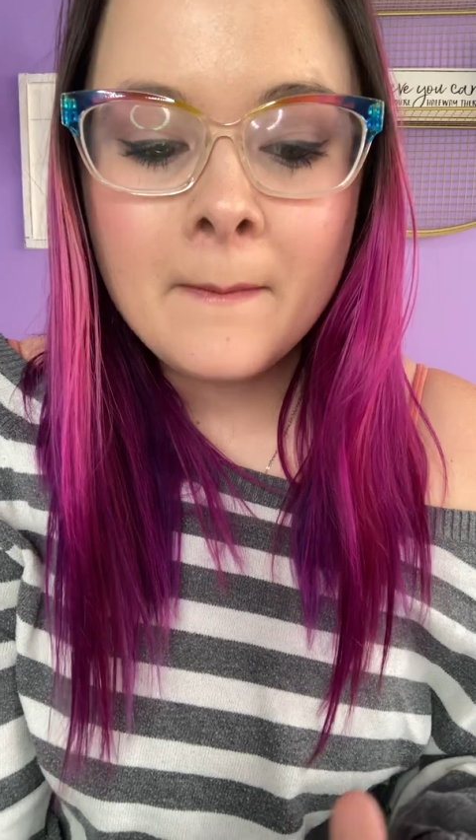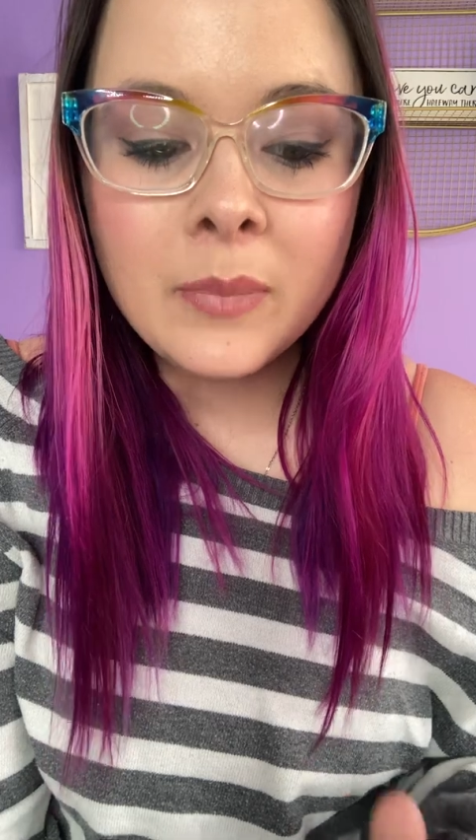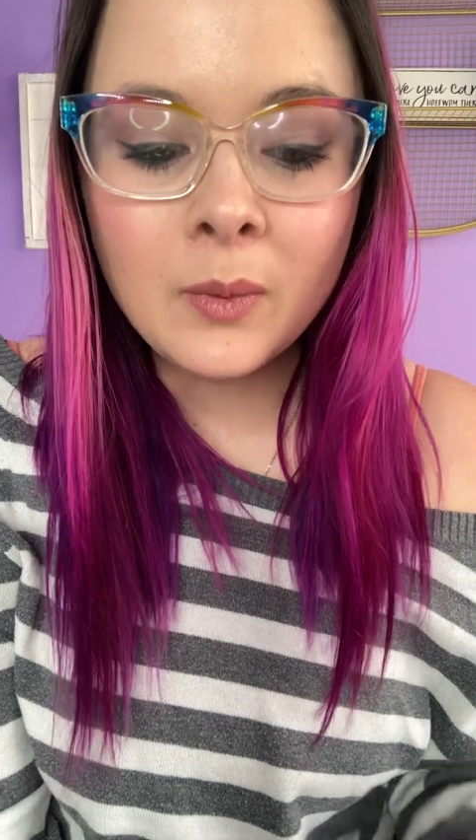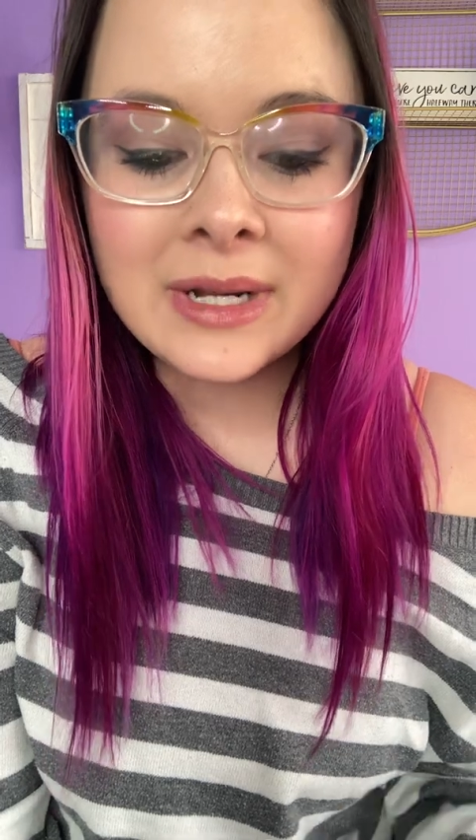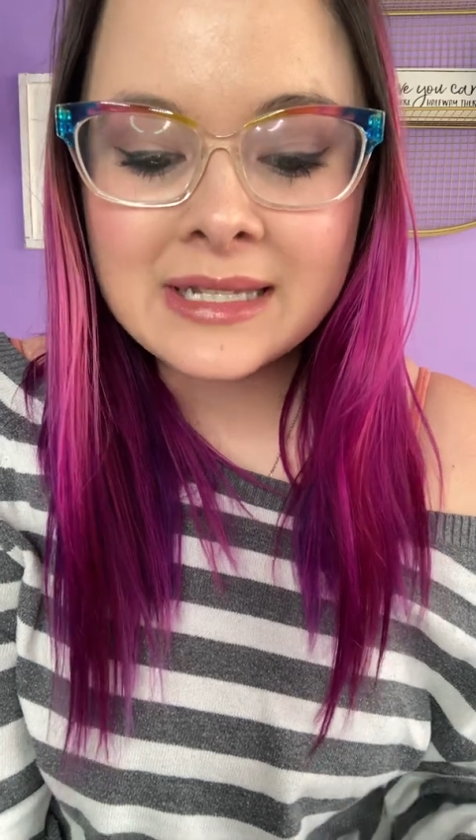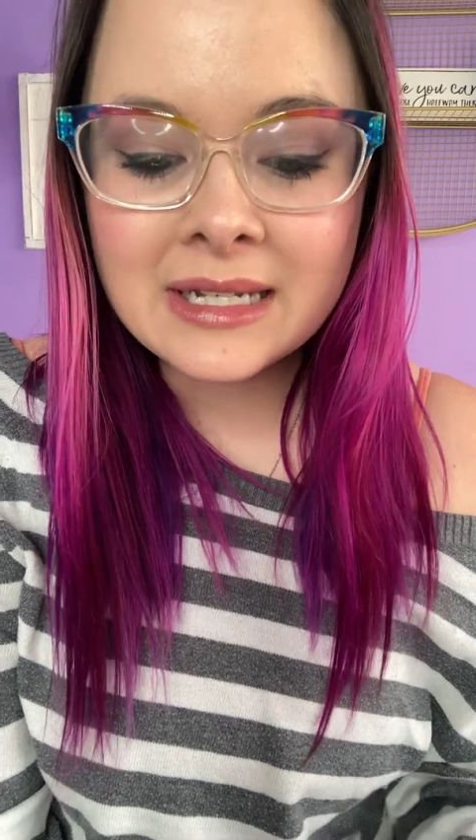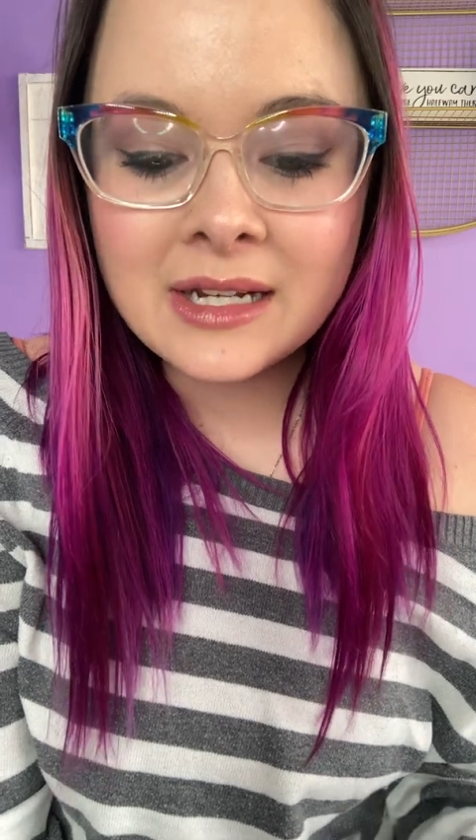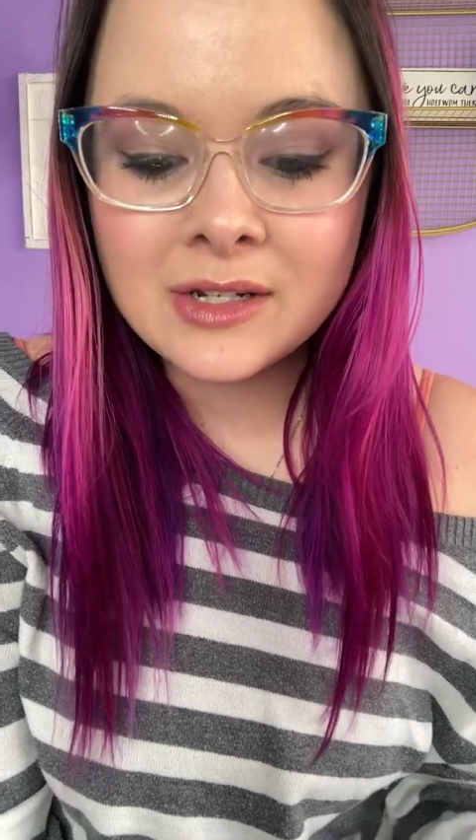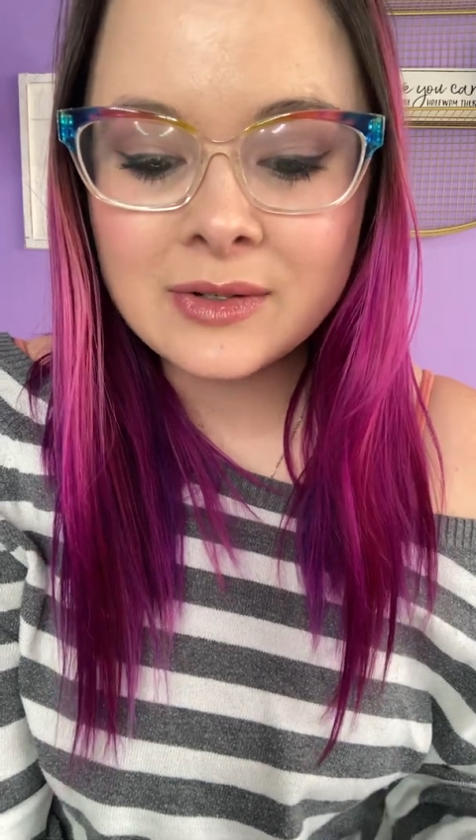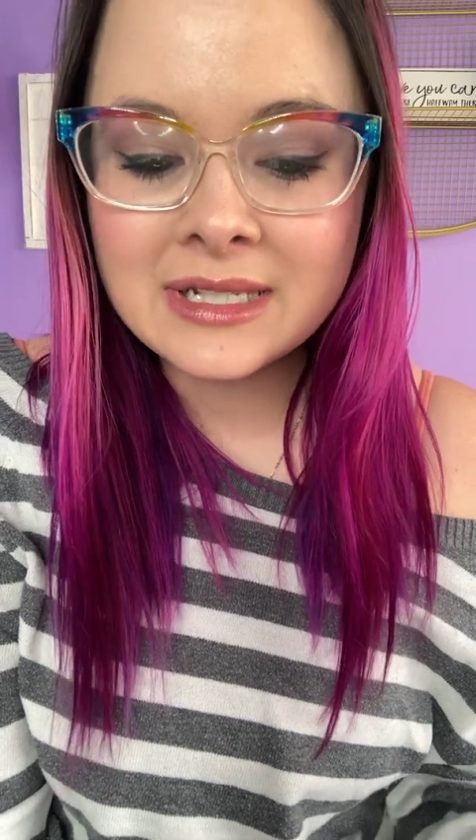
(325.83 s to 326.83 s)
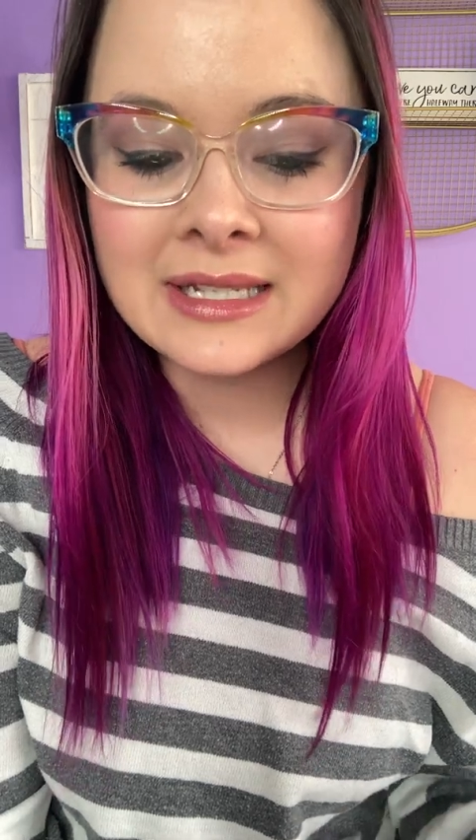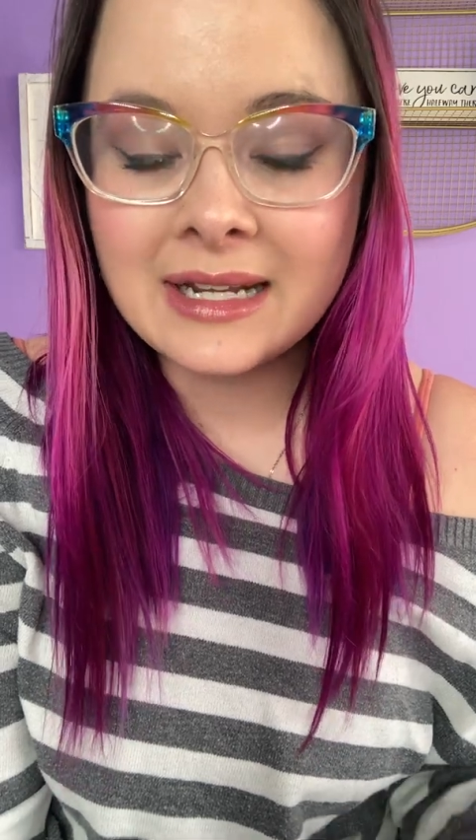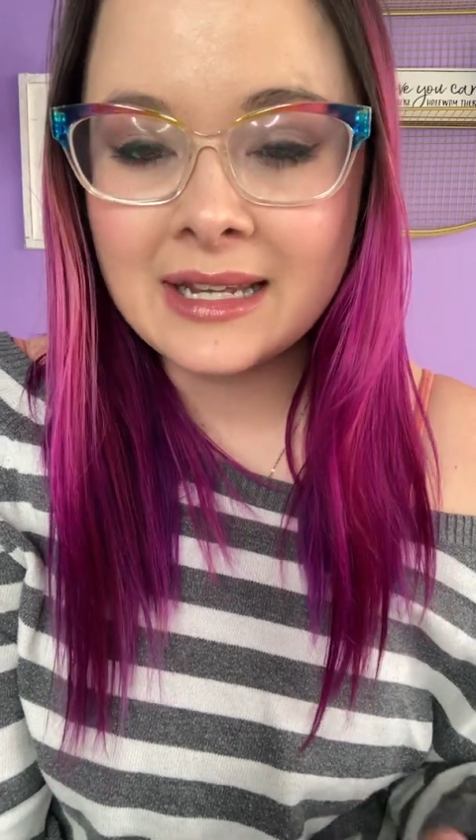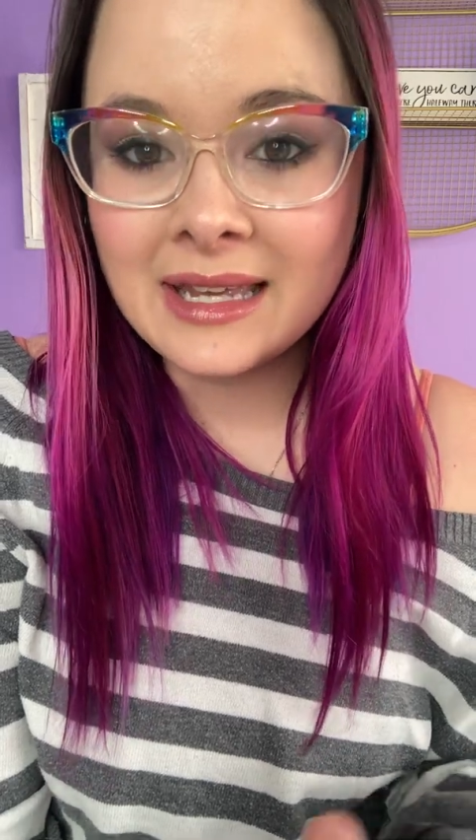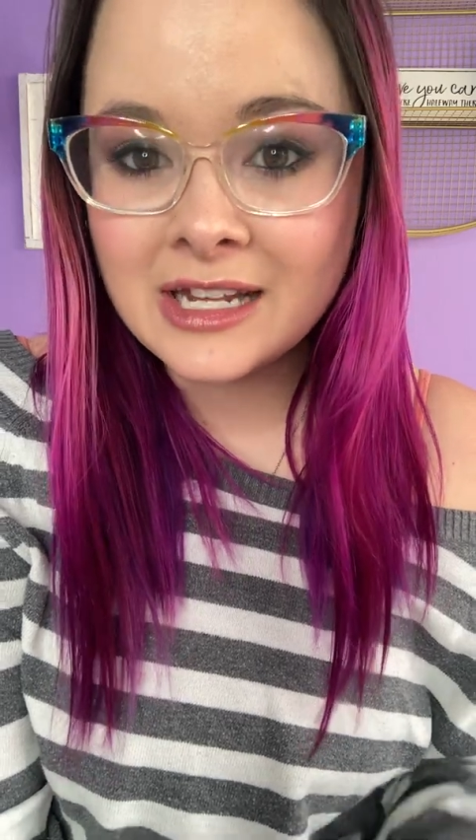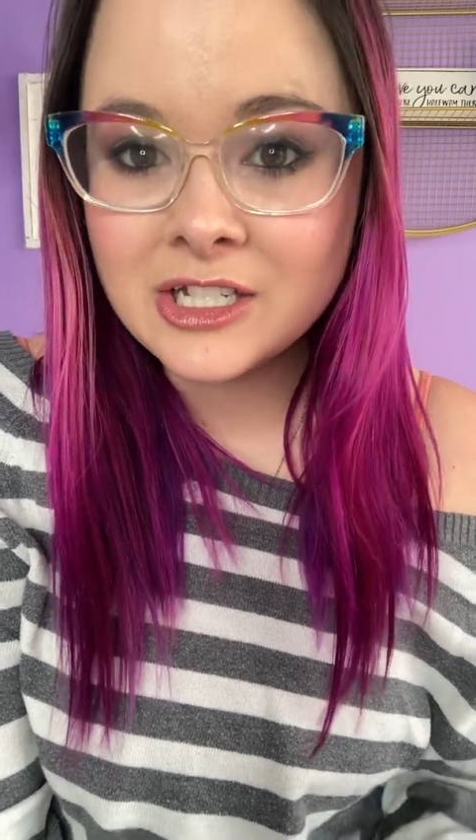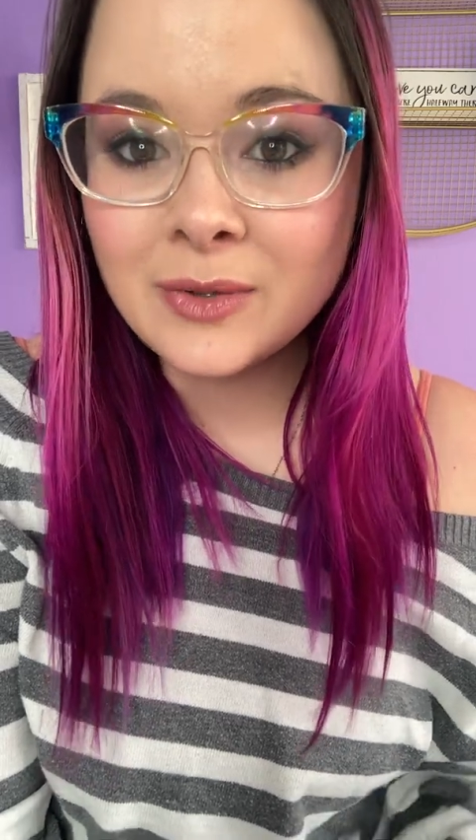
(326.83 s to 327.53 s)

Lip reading: but what it's gonna do is it's gonna get